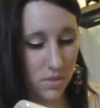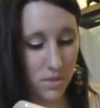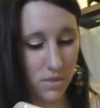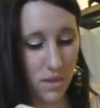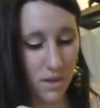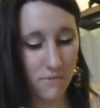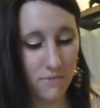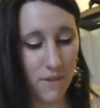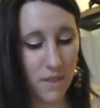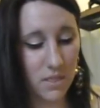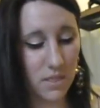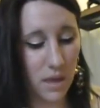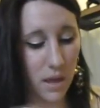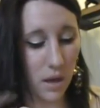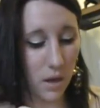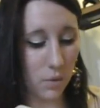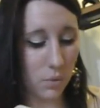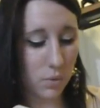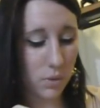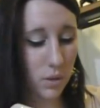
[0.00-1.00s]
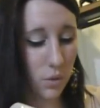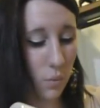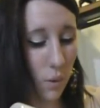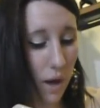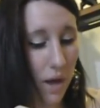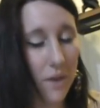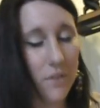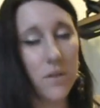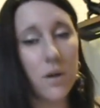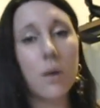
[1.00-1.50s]
They vent the air really
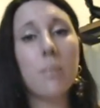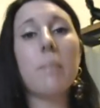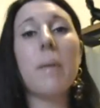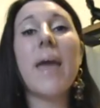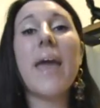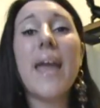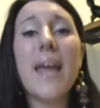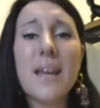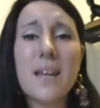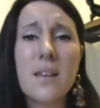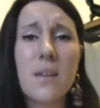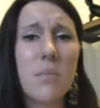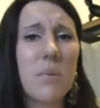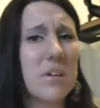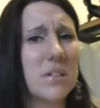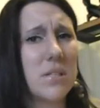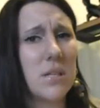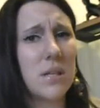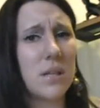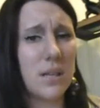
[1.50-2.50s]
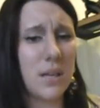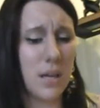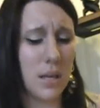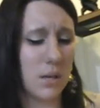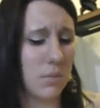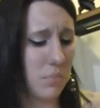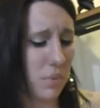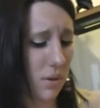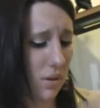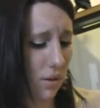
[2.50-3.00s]
well. They're a pain in the butt to
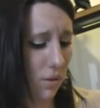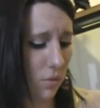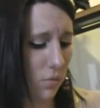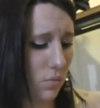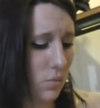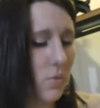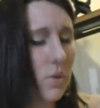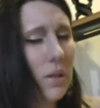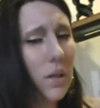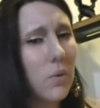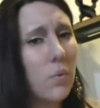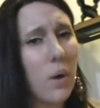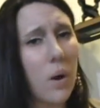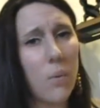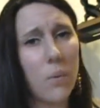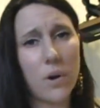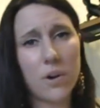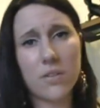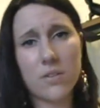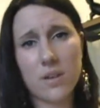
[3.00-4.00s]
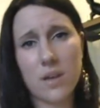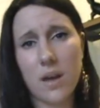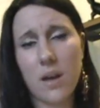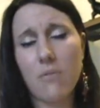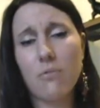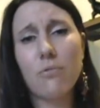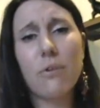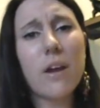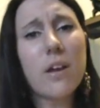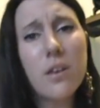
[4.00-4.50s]
clean, but they're really well worth it.
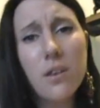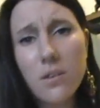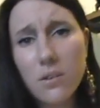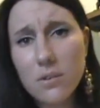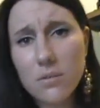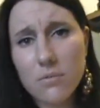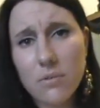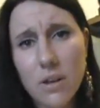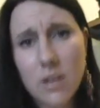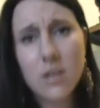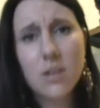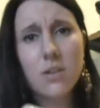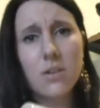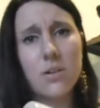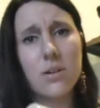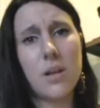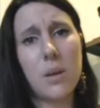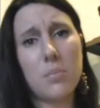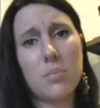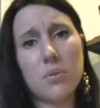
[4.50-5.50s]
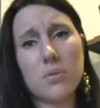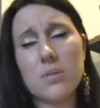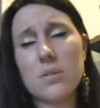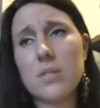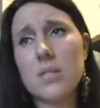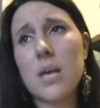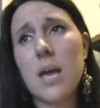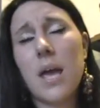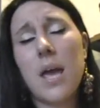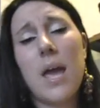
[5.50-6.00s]
Have regular
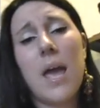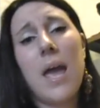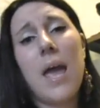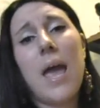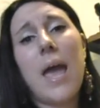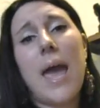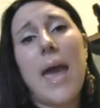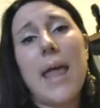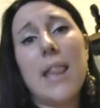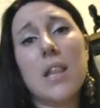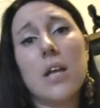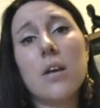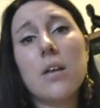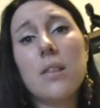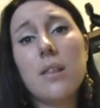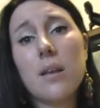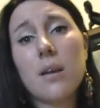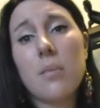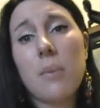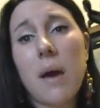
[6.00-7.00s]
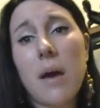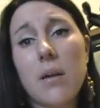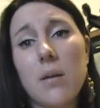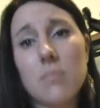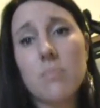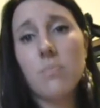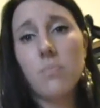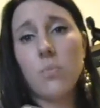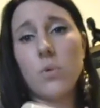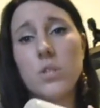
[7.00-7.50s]
nipples. And the good thing about
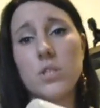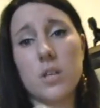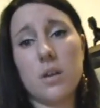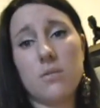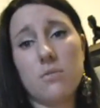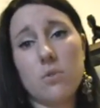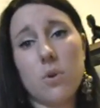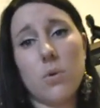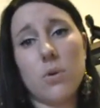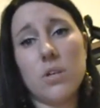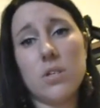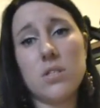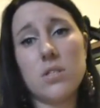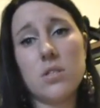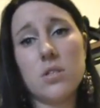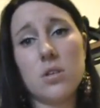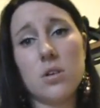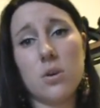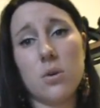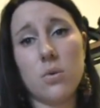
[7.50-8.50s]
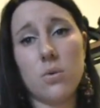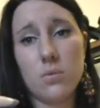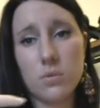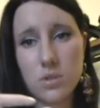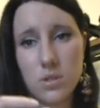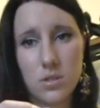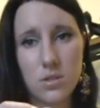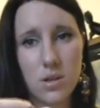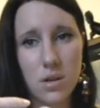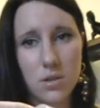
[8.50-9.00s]
them, which I've noticed too,
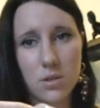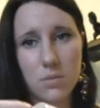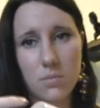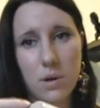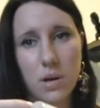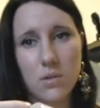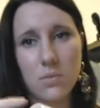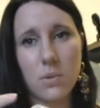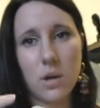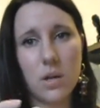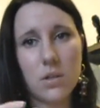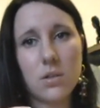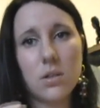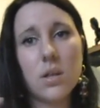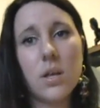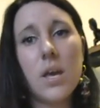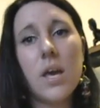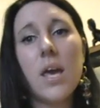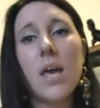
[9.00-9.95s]
which is Dr. Brown bottle,